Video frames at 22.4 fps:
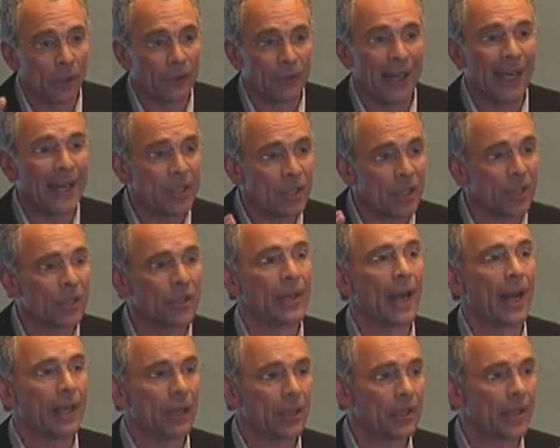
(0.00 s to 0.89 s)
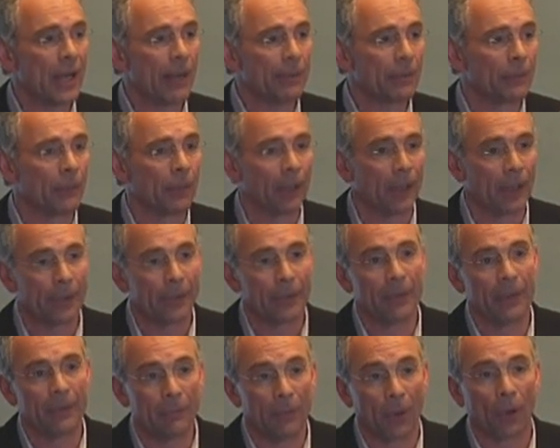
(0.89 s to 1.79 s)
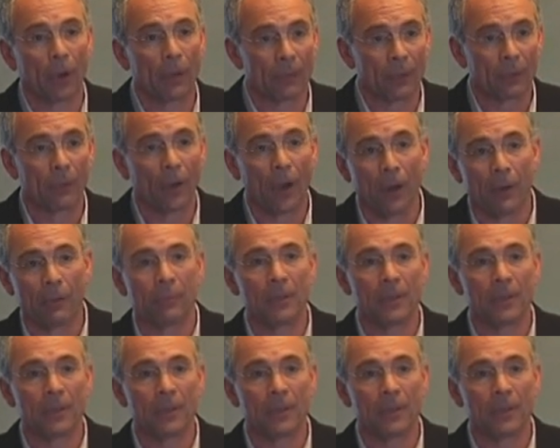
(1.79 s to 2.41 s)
that's just not acceptable, other than Herman Road,